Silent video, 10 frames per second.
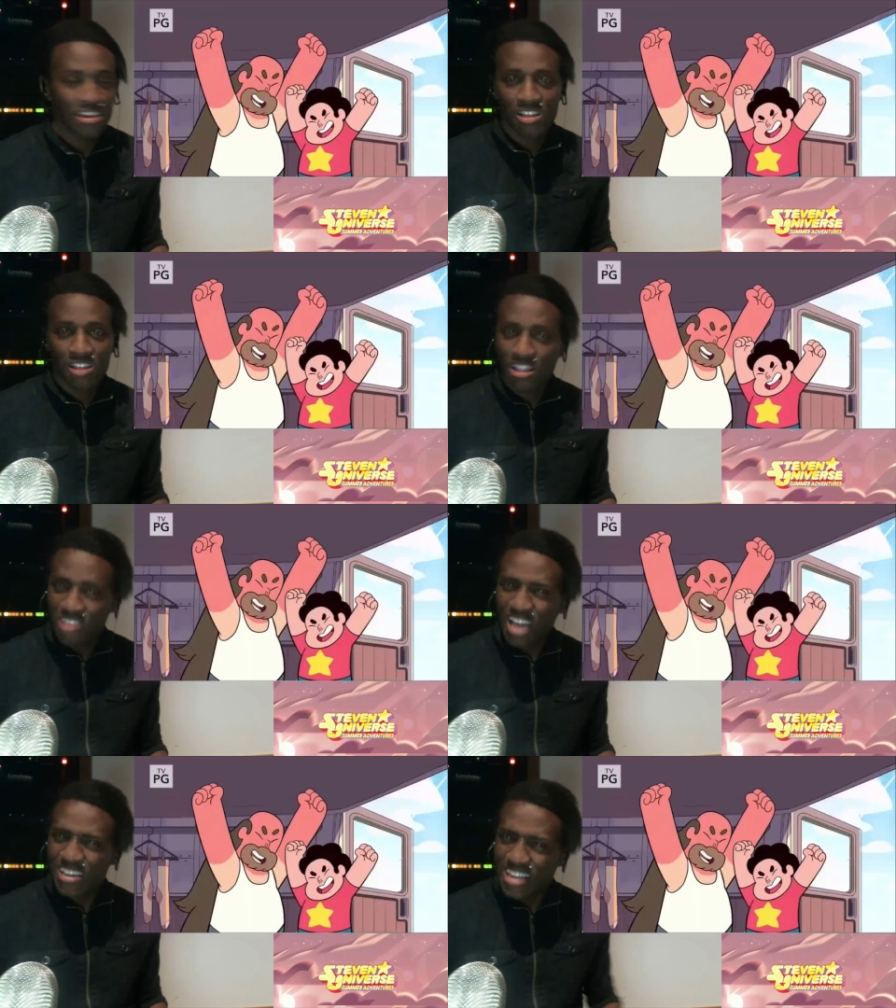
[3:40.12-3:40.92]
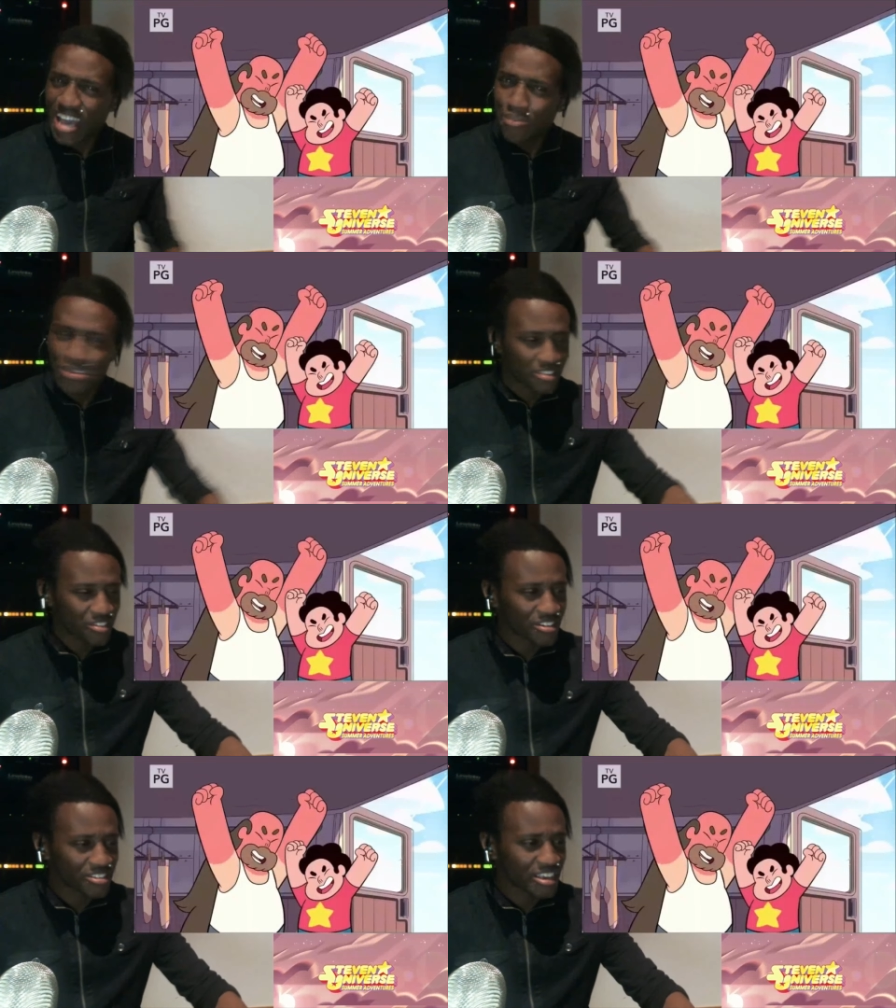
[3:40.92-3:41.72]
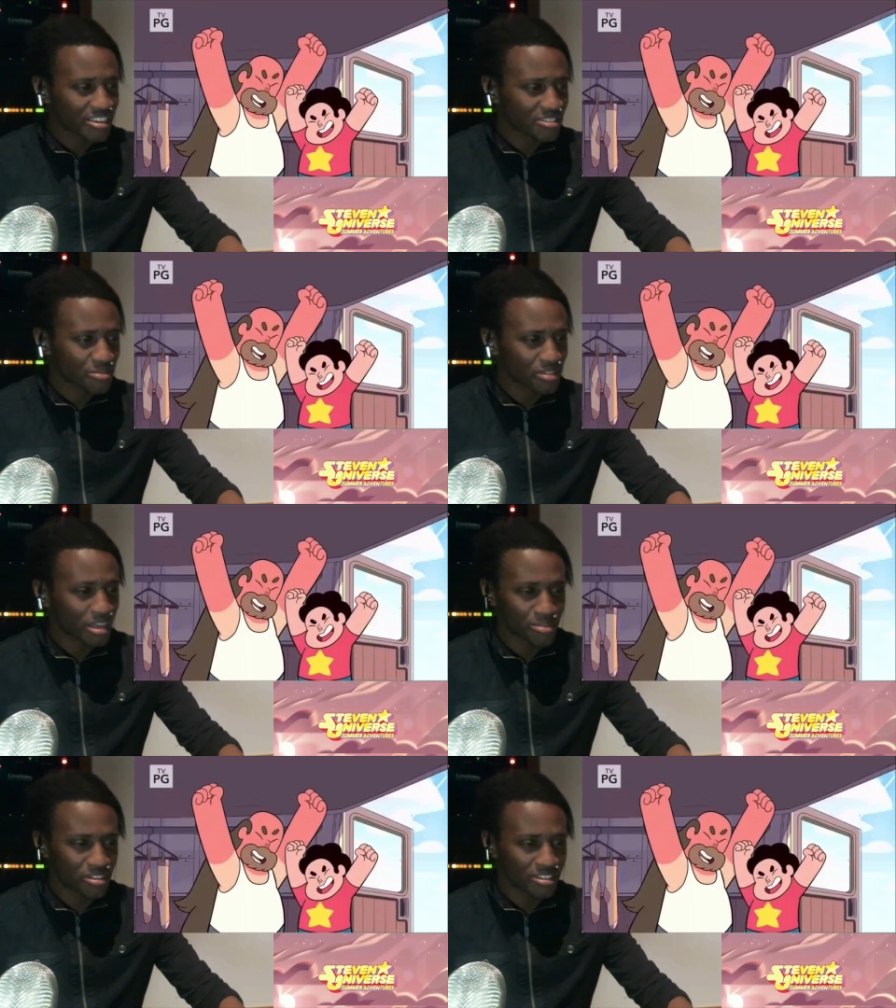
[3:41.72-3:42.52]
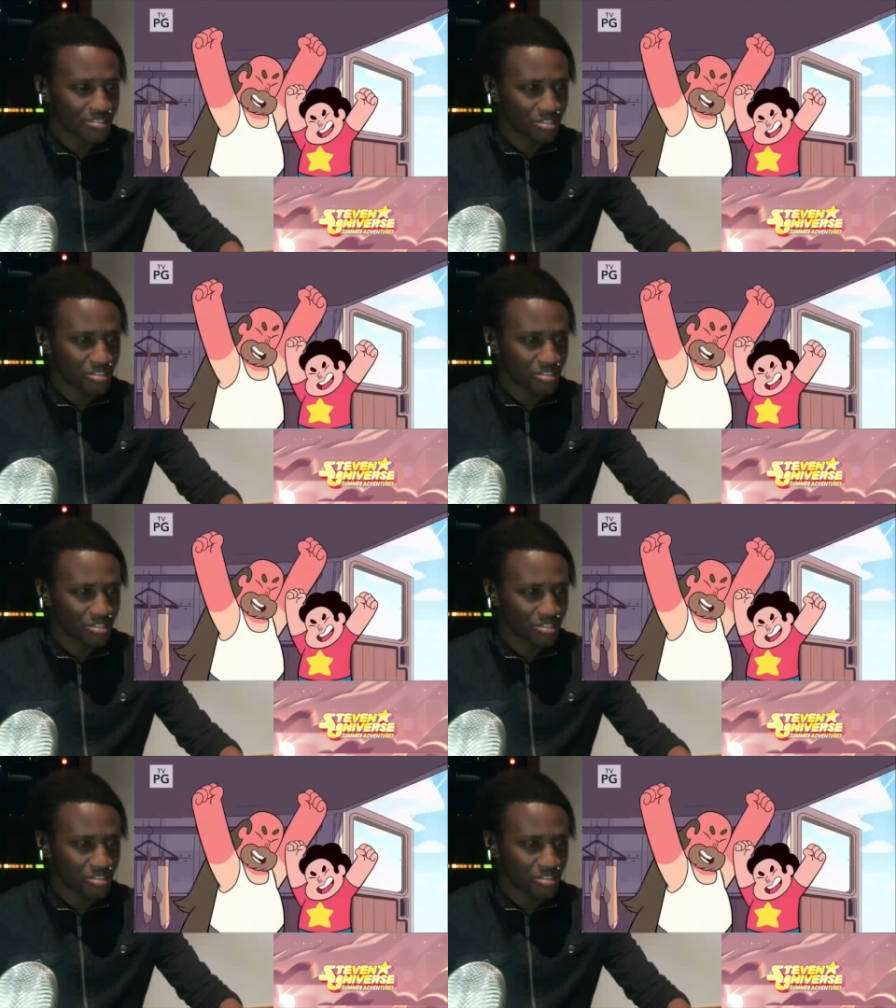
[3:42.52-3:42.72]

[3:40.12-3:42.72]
a lot can happen in thirty seconds, I, be I believe.